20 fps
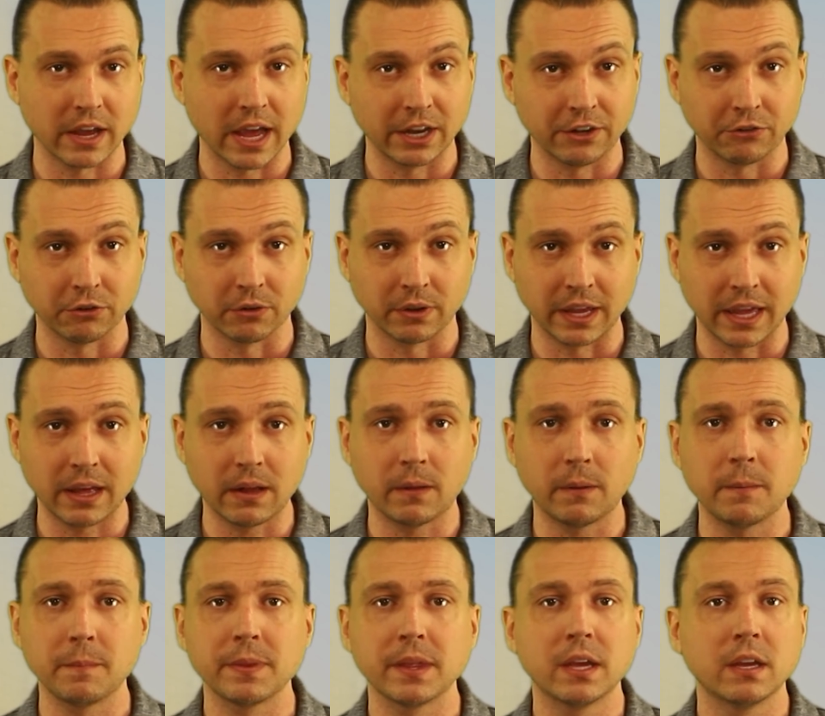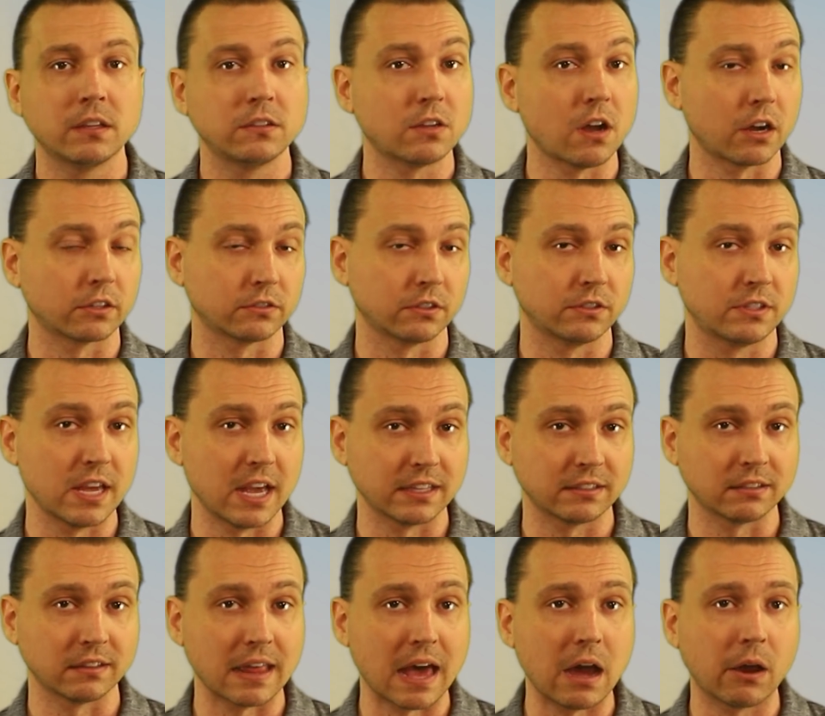Andrew Hill, Dr.
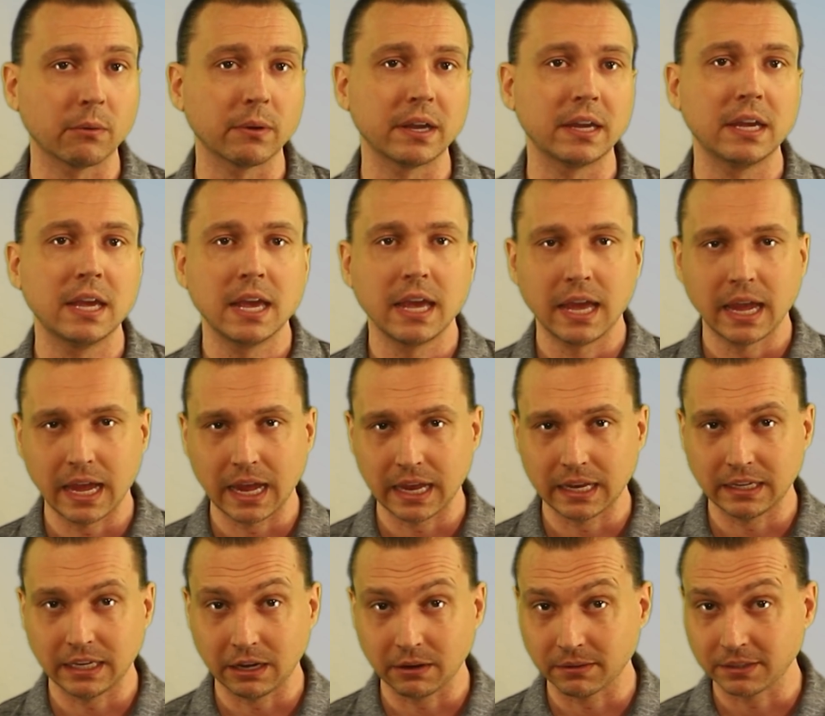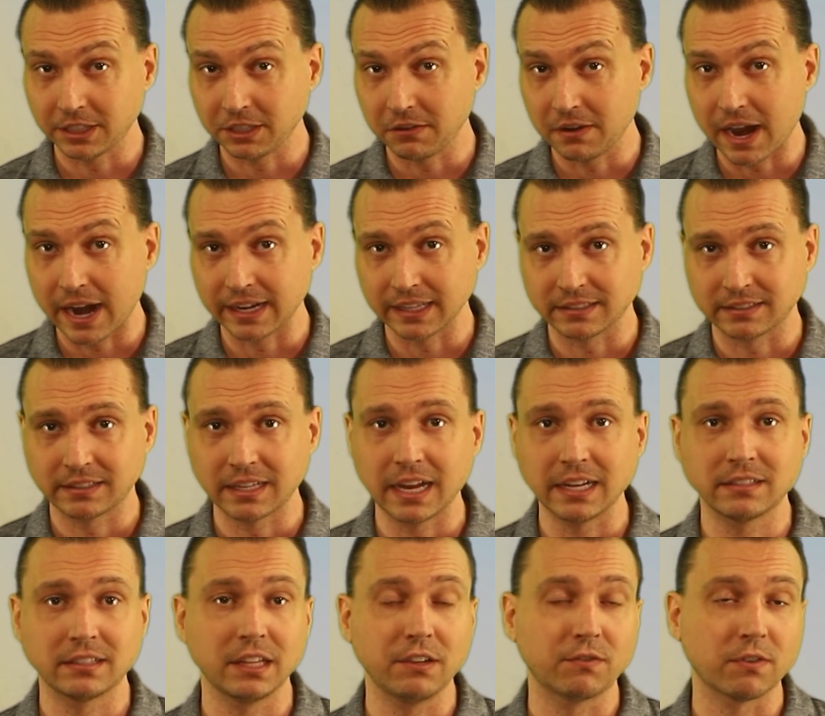Tess Lawrie, and here in the United
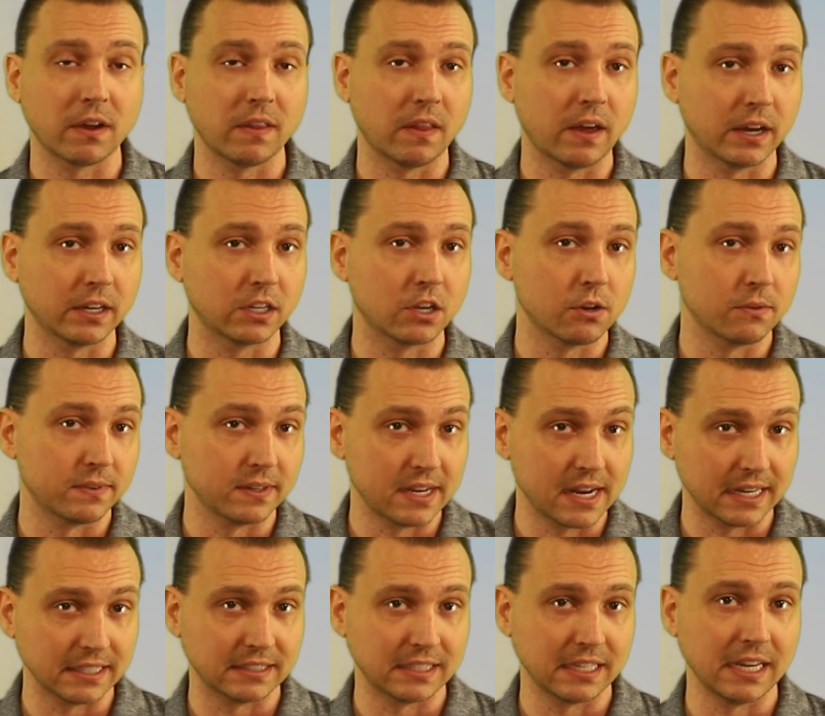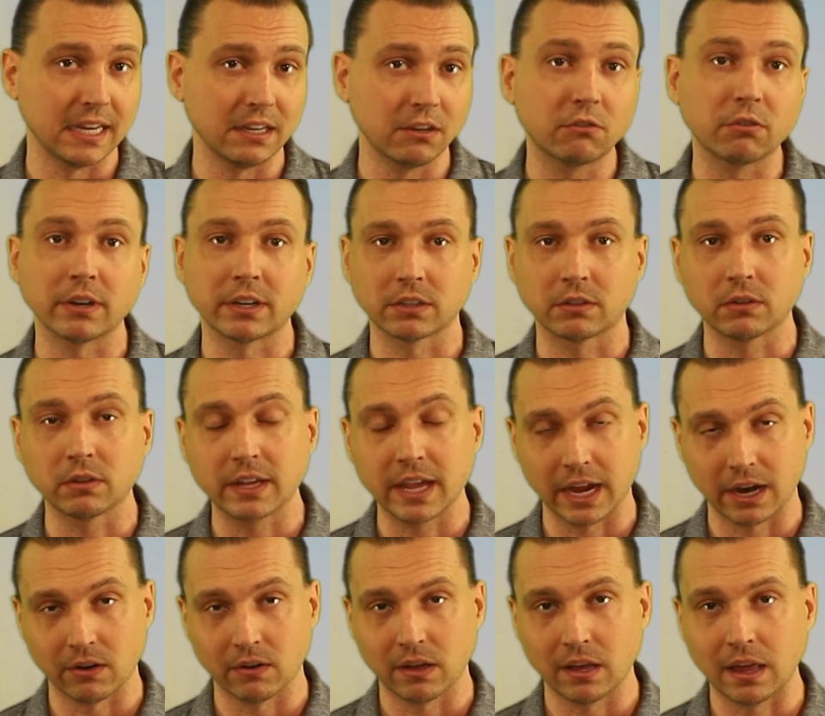States, the Frontline COVID-19 Critical
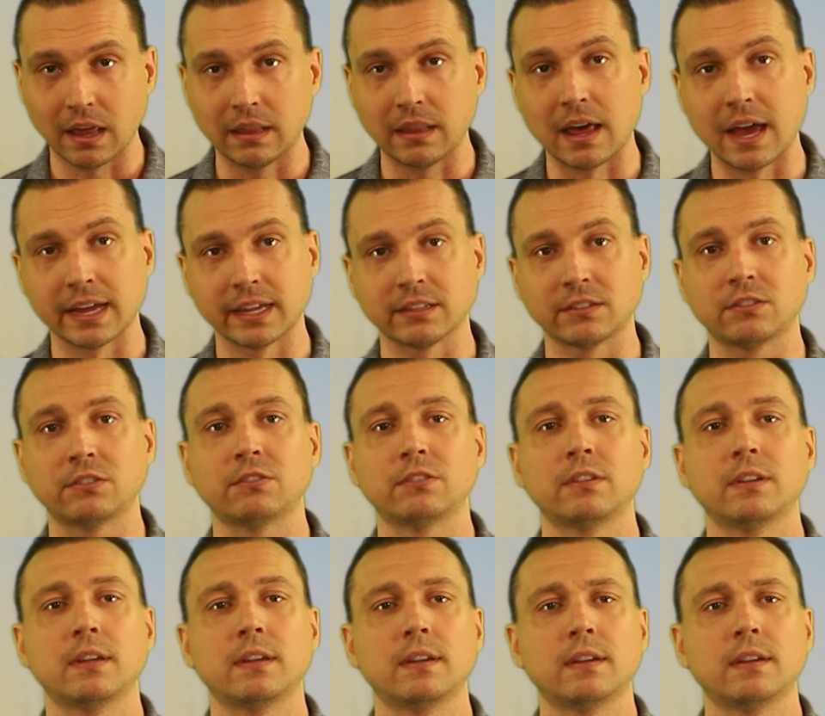Care Alliance.